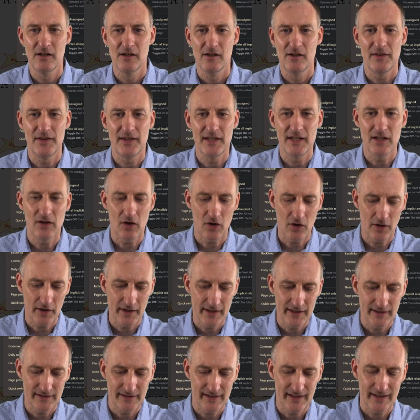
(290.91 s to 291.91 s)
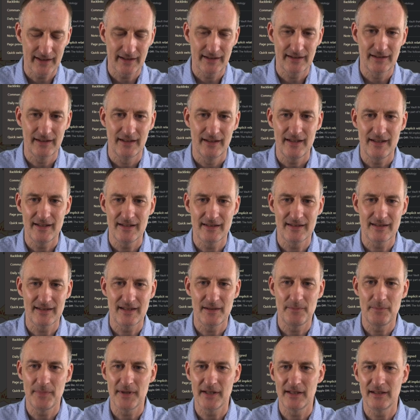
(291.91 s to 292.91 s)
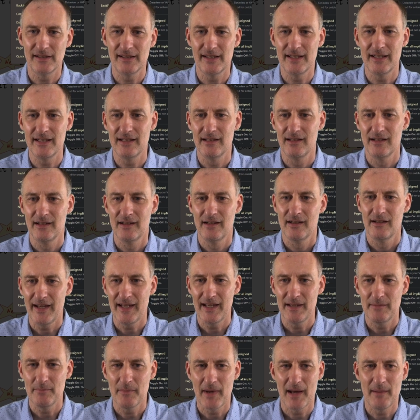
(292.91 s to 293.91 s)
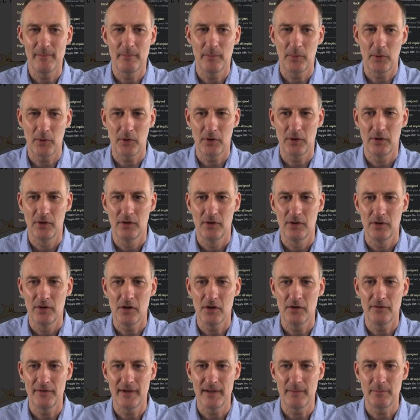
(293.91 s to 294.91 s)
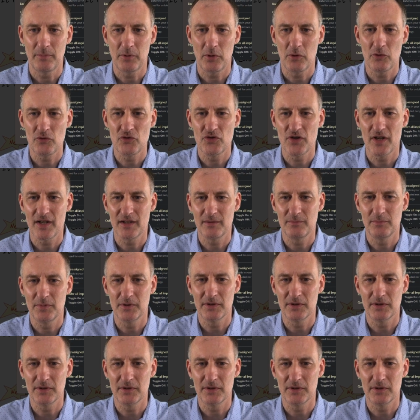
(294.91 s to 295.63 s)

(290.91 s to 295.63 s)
The architect is typically a member of a project,